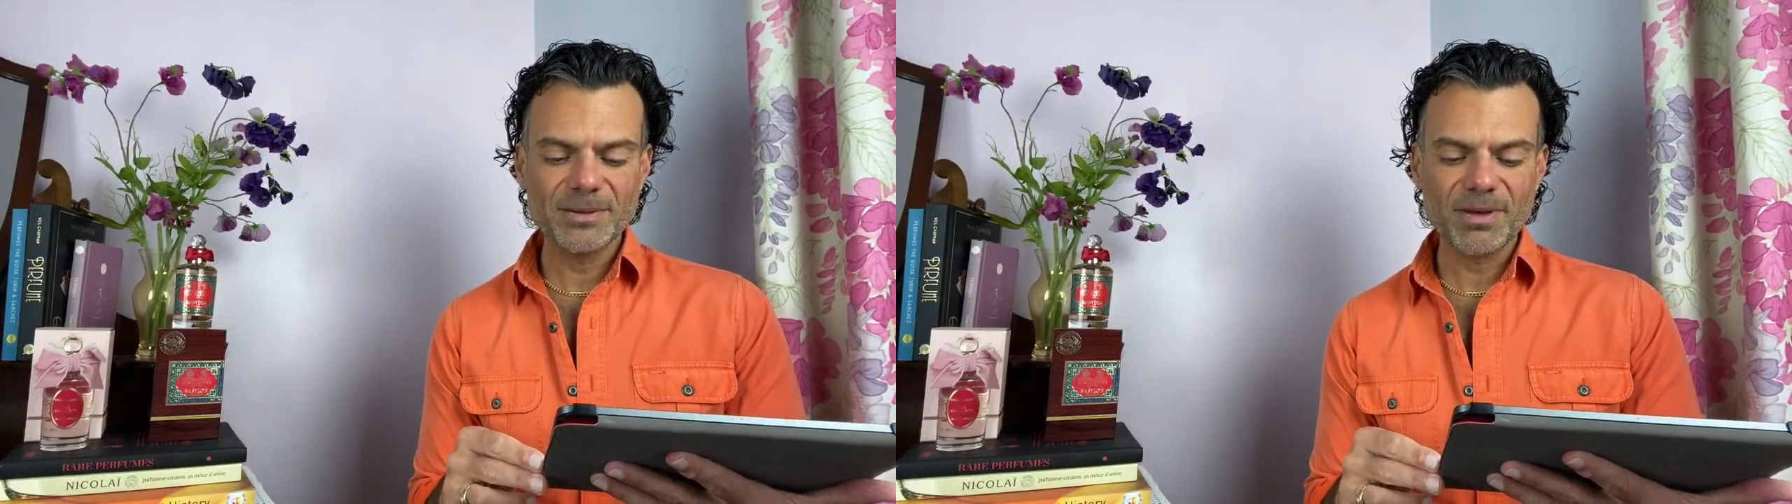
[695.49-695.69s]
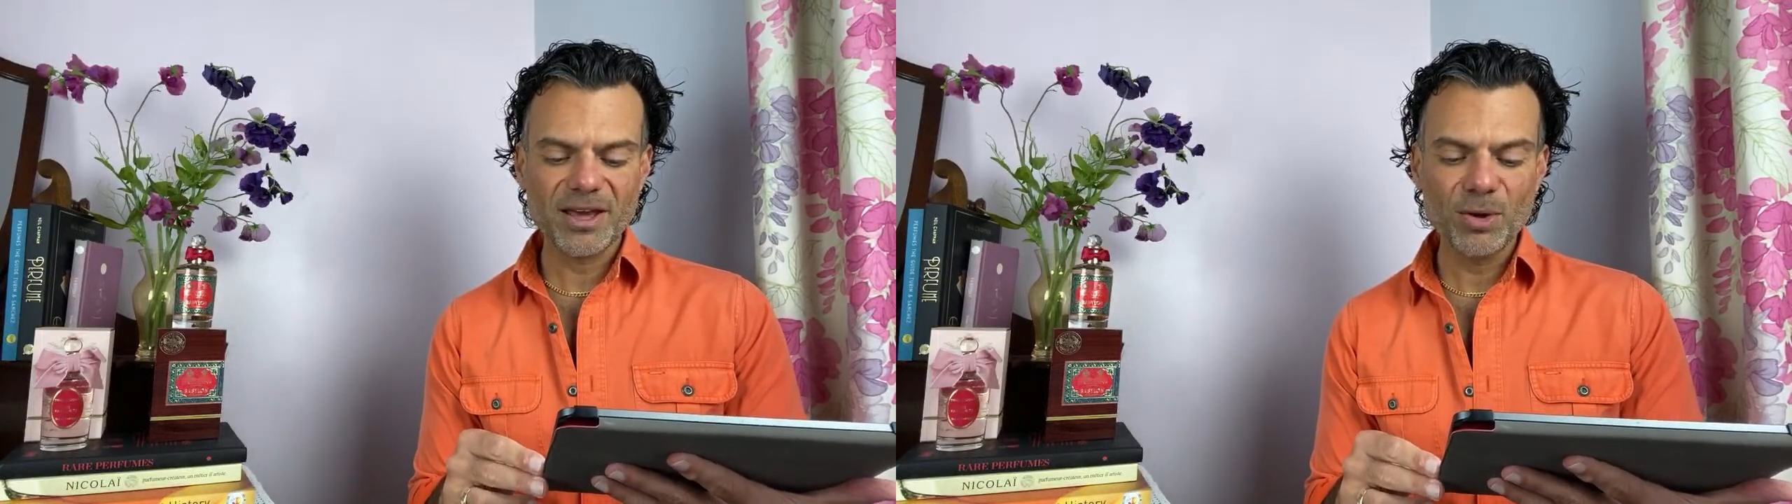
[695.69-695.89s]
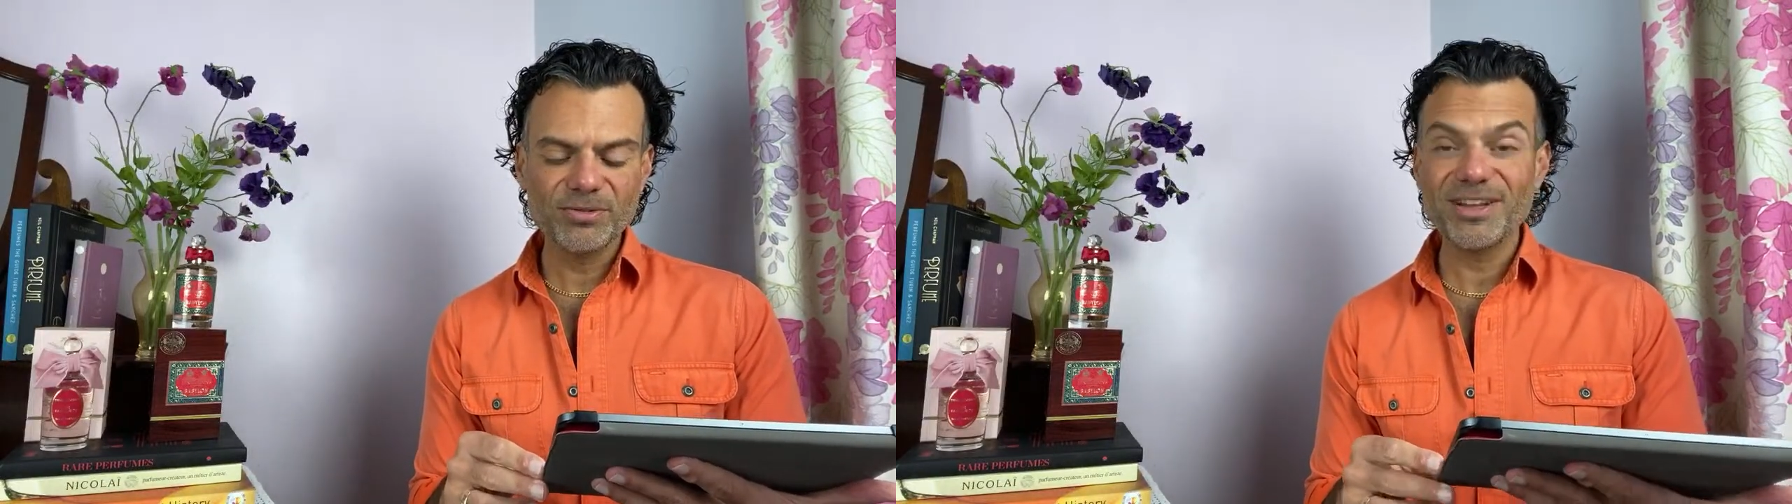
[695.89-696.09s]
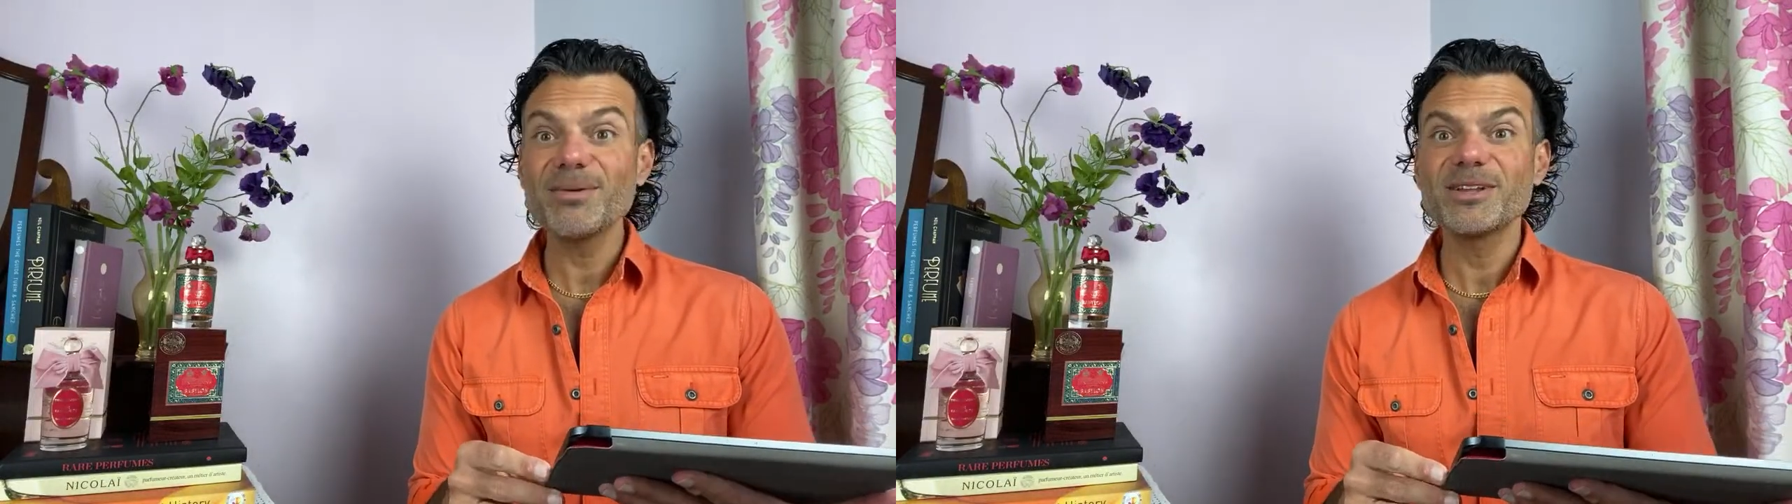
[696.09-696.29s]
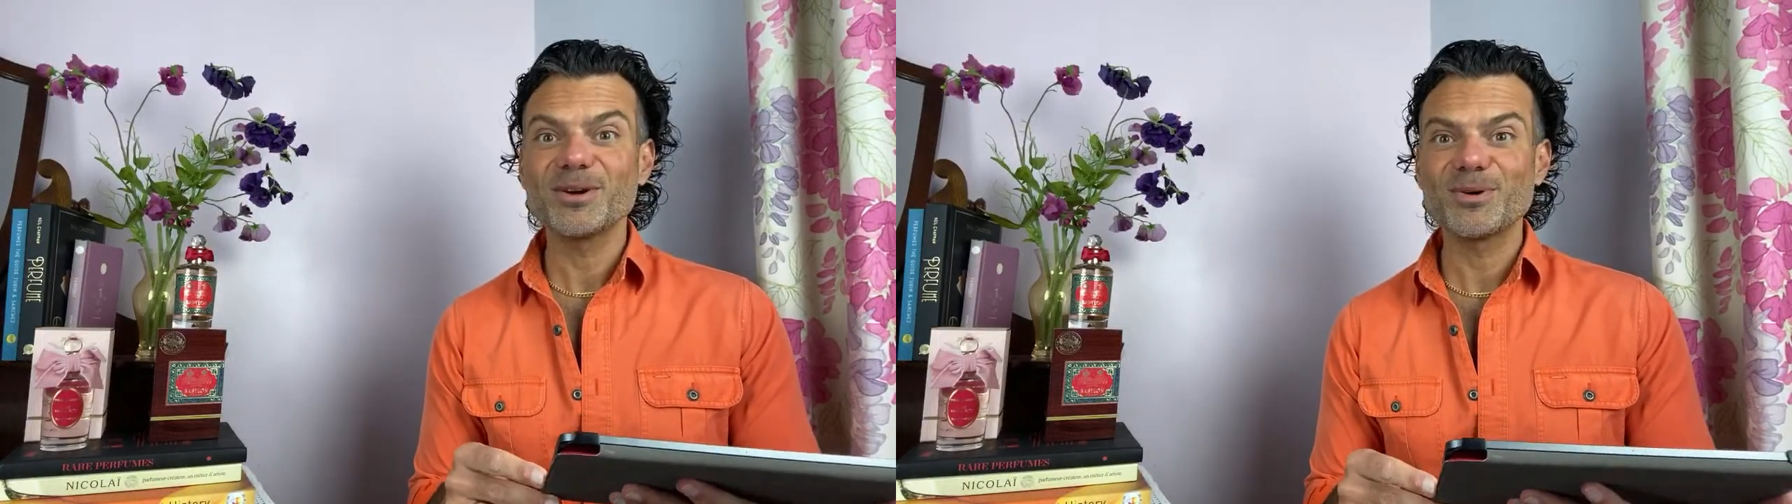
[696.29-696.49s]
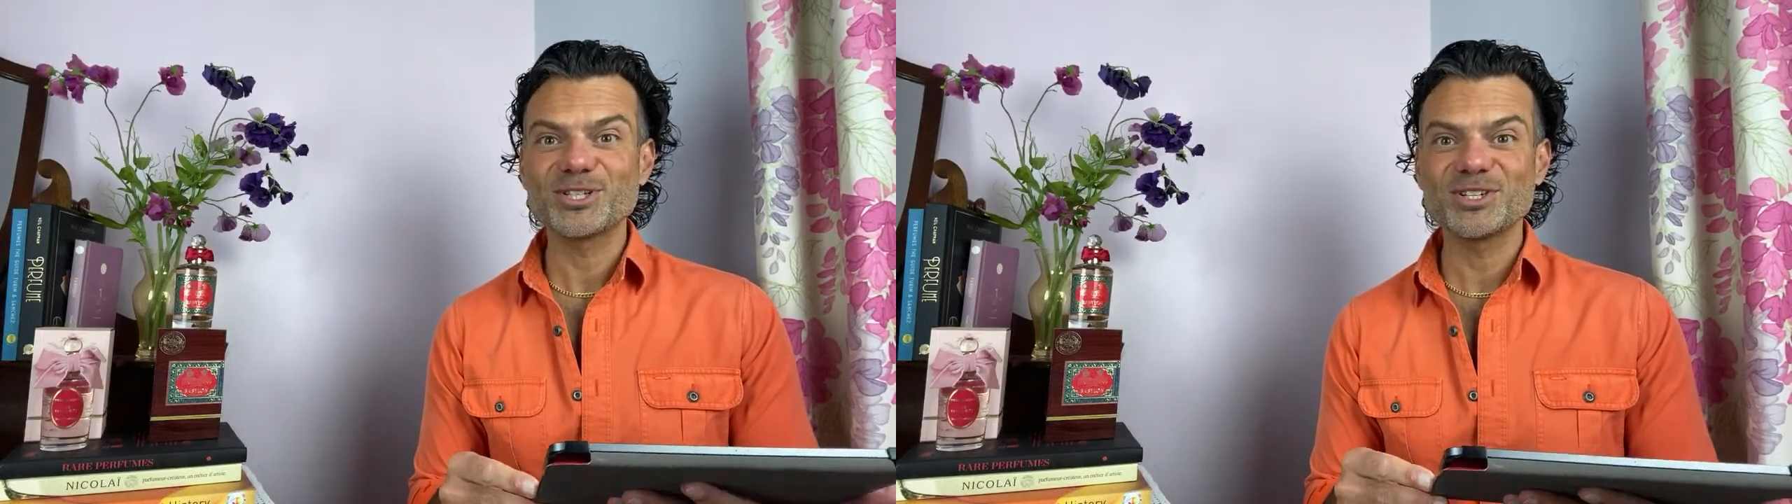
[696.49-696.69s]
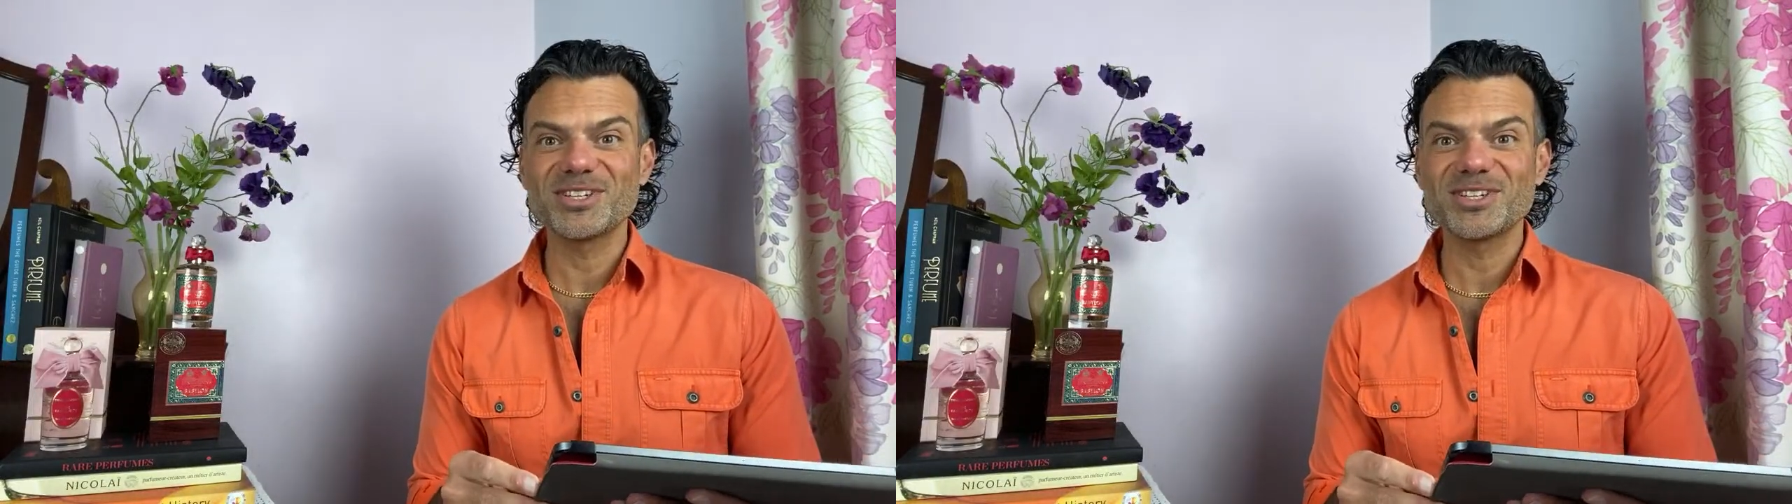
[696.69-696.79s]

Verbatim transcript: My whole family are watching